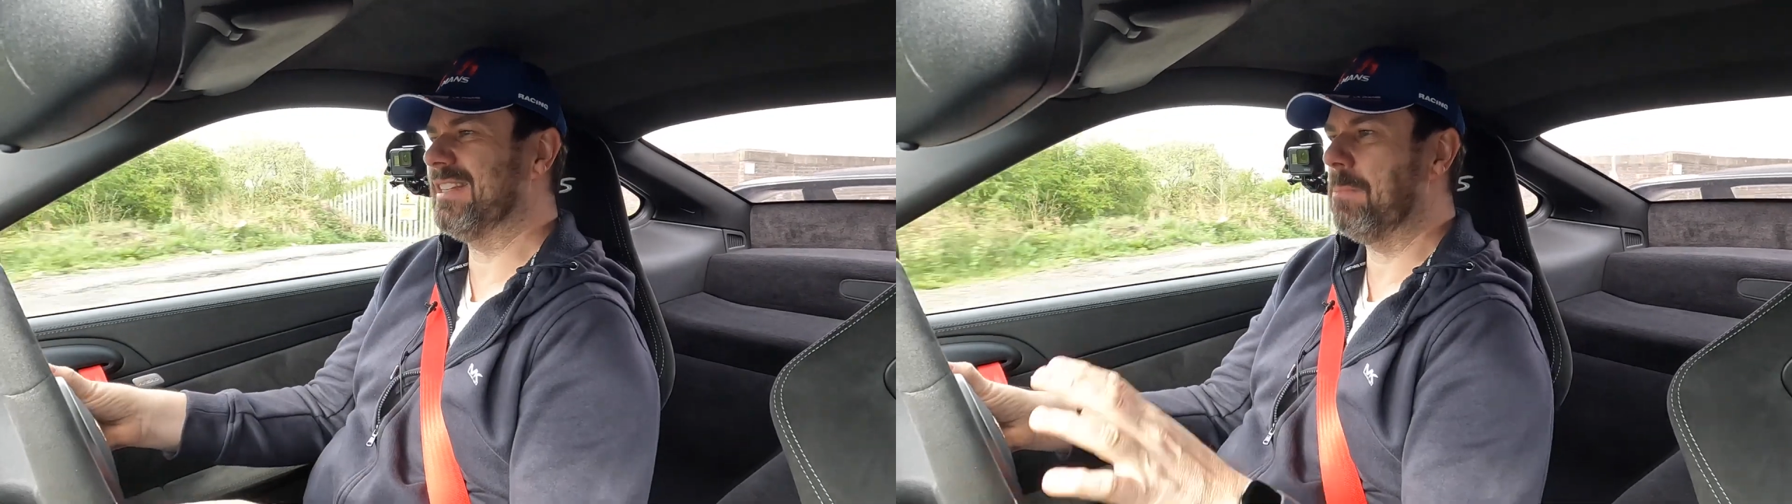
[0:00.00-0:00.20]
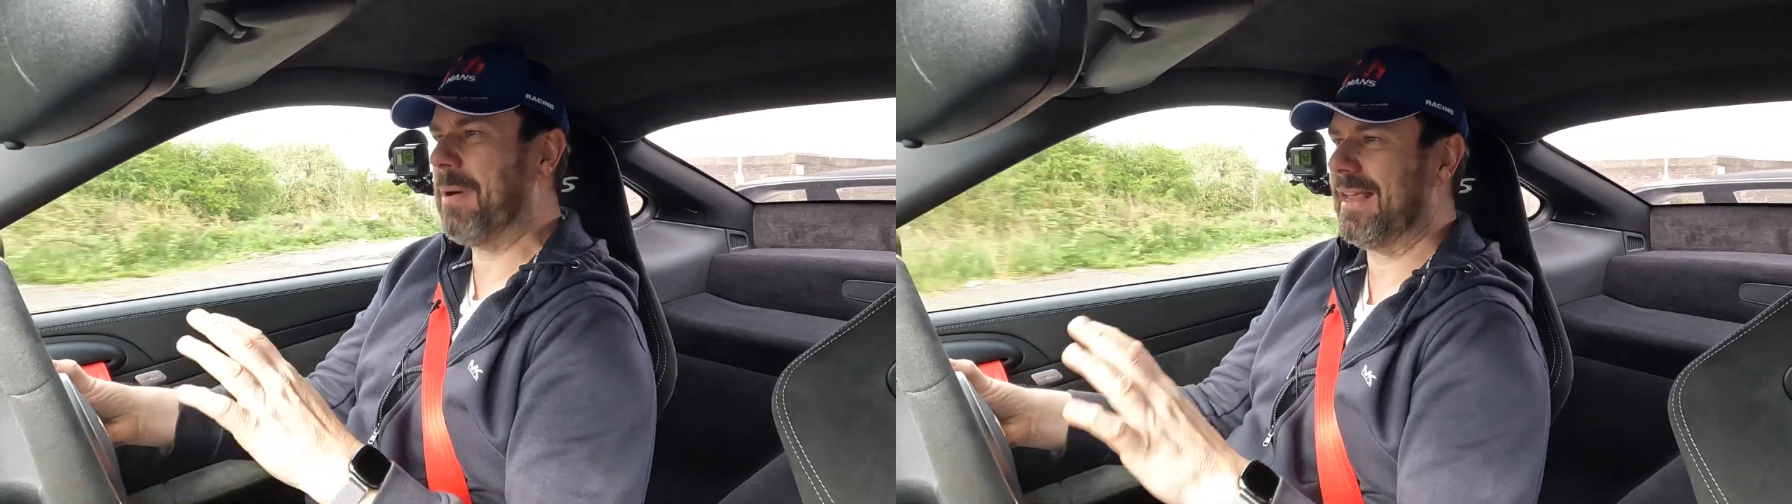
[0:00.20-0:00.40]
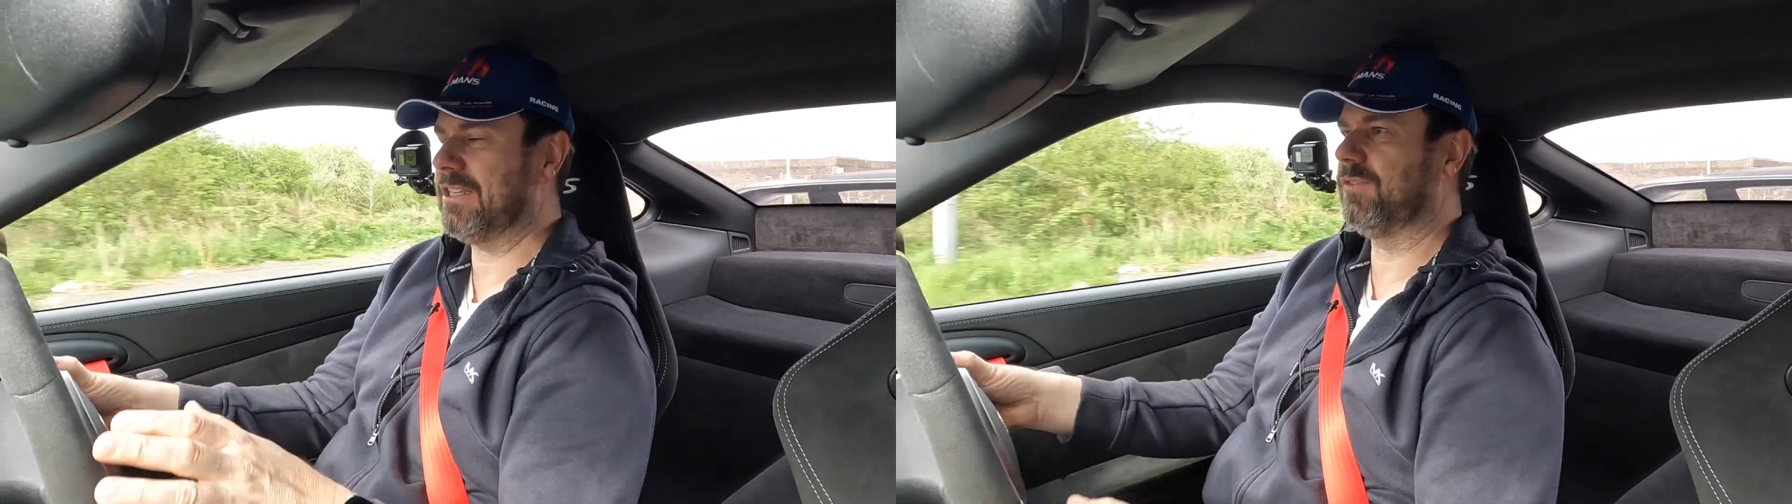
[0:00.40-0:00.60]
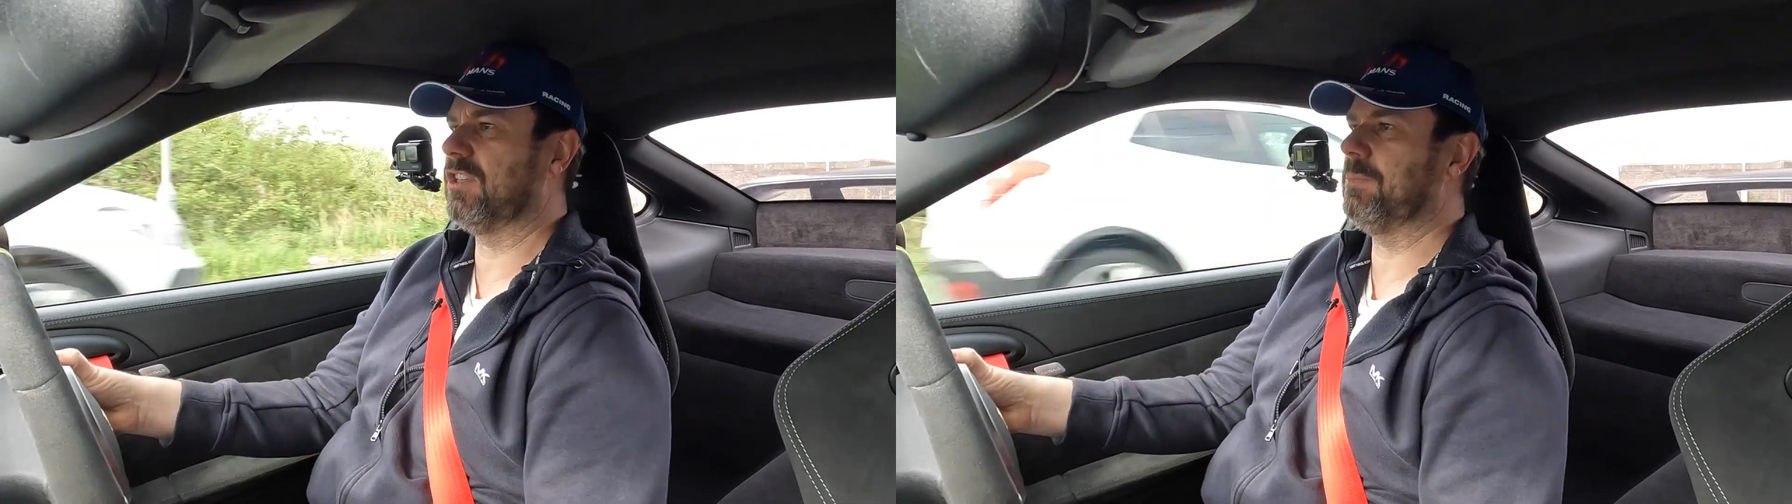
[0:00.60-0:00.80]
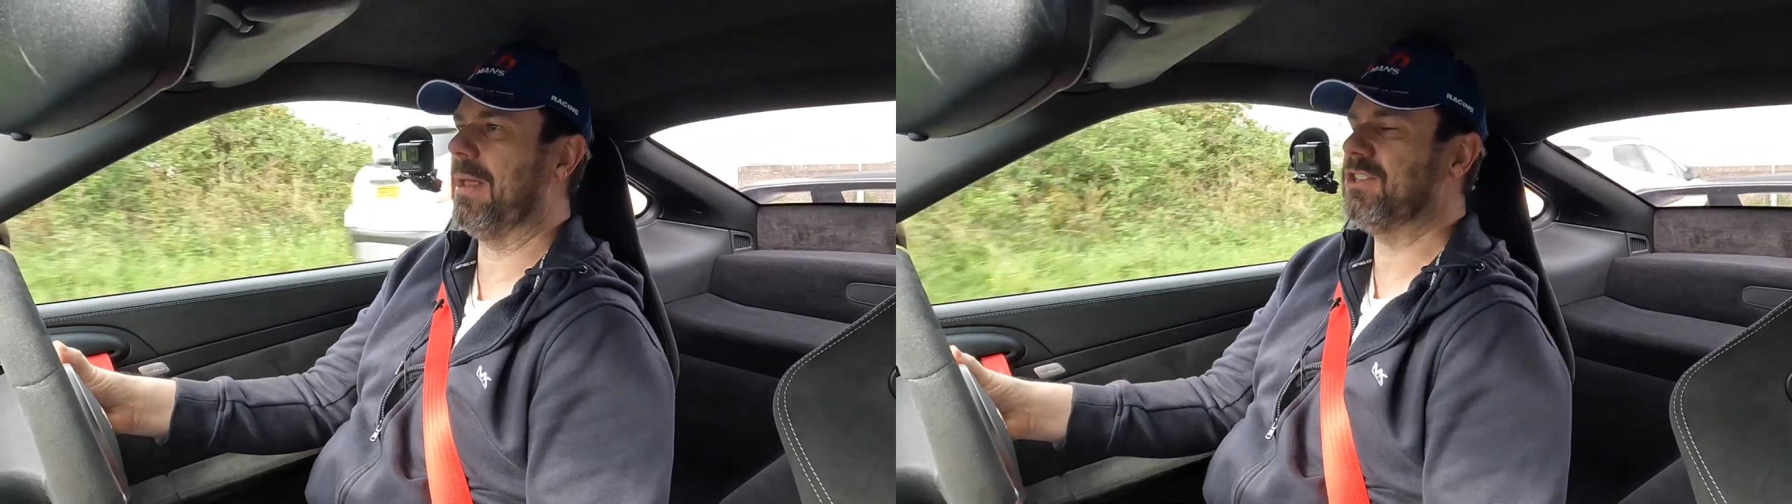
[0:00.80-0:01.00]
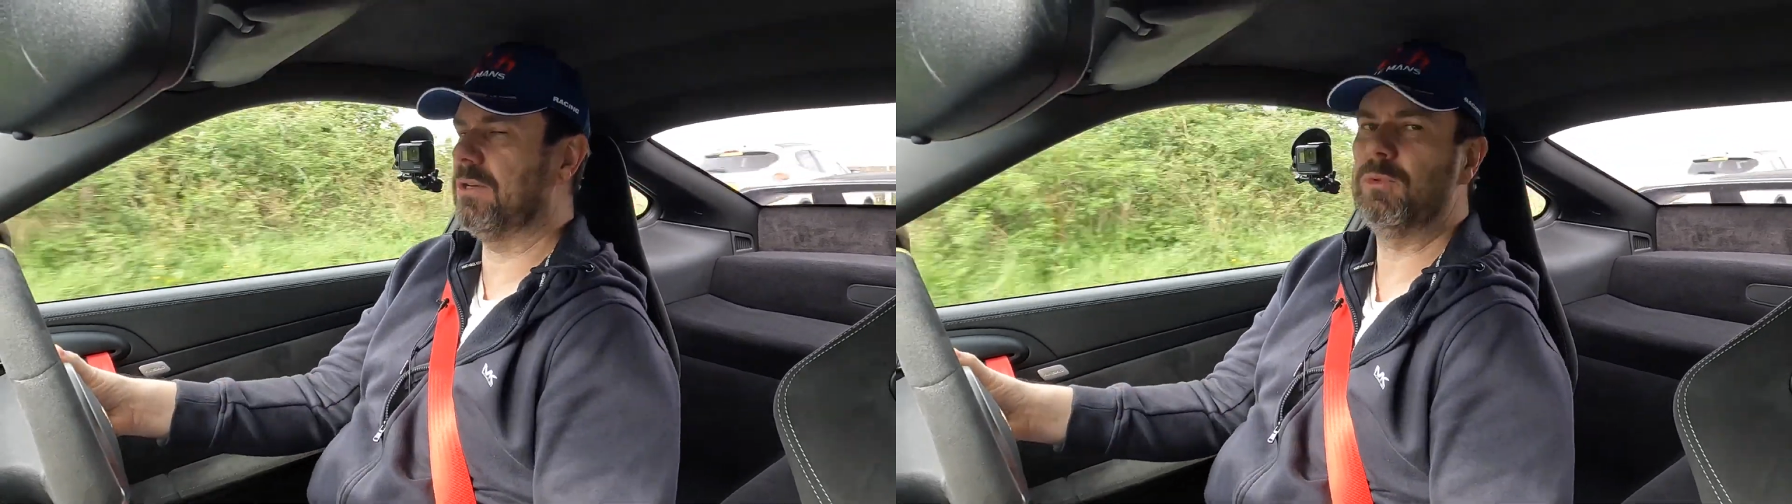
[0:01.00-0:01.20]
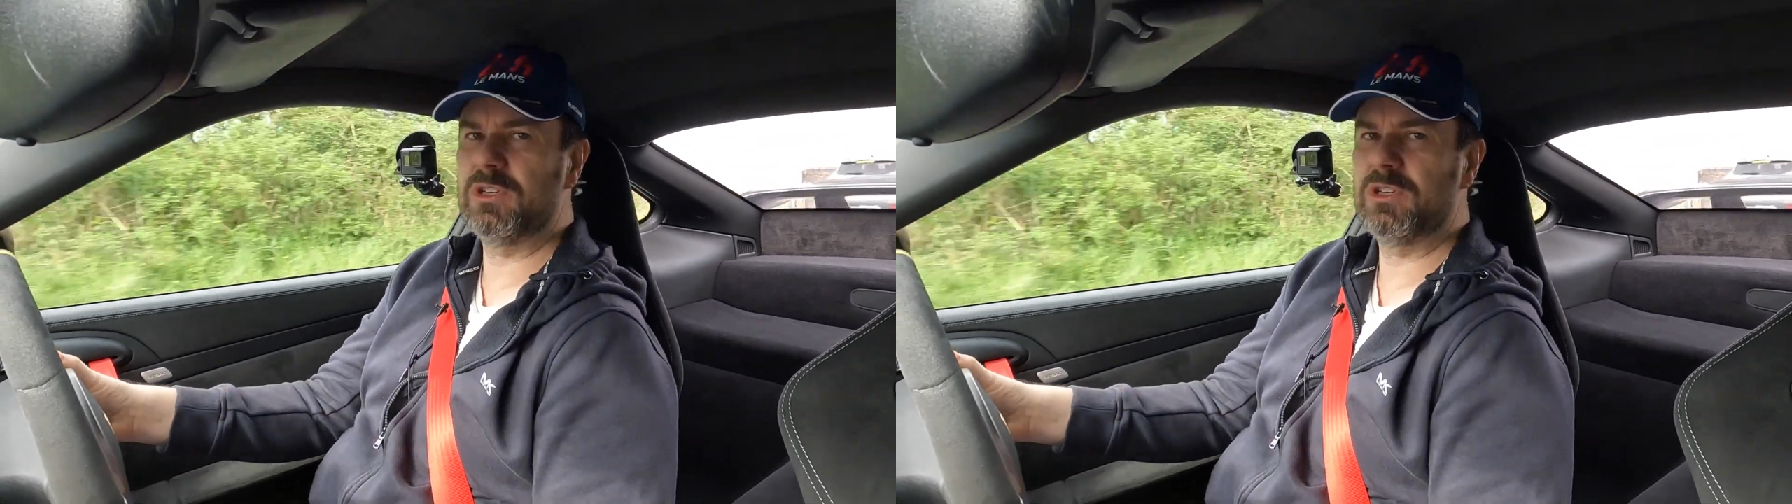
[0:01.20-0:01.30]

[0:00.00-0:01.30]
is a passive suspension,